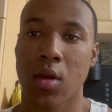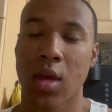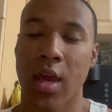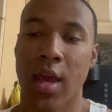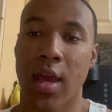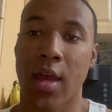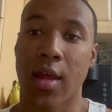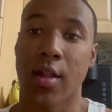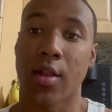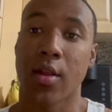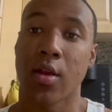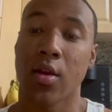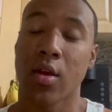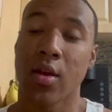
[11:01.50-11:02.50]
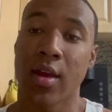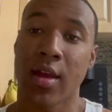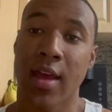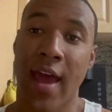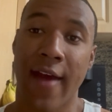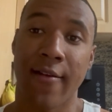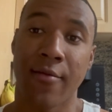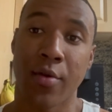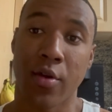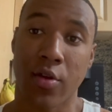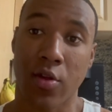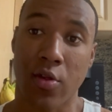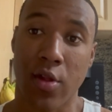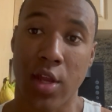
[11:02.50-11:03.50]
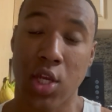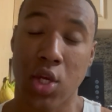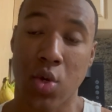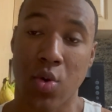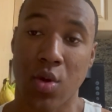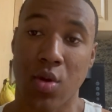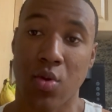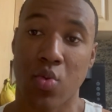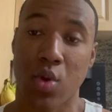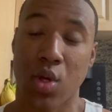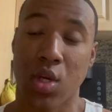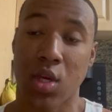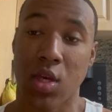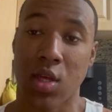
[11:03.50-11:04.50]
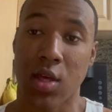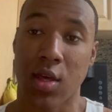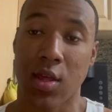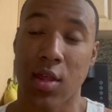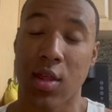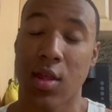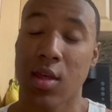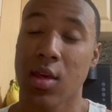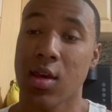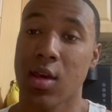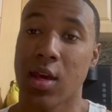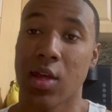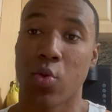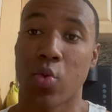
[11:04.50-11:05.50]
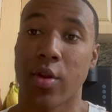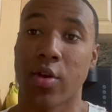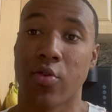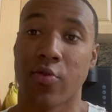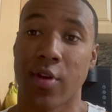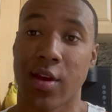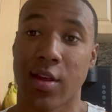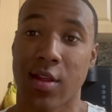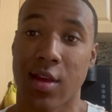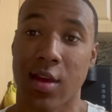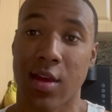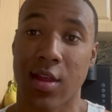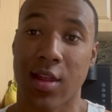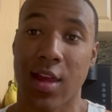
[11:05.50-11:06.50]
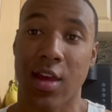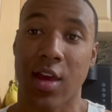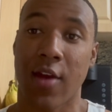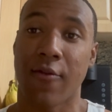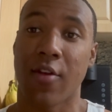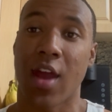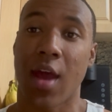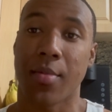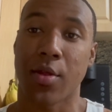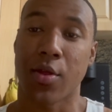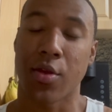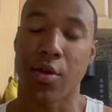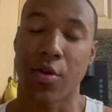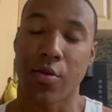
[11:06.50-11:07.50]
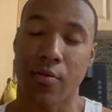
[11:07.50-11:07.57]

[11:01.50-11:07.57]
And having a personal relationship with Jesus is one of the greatest things that could ever happen to you.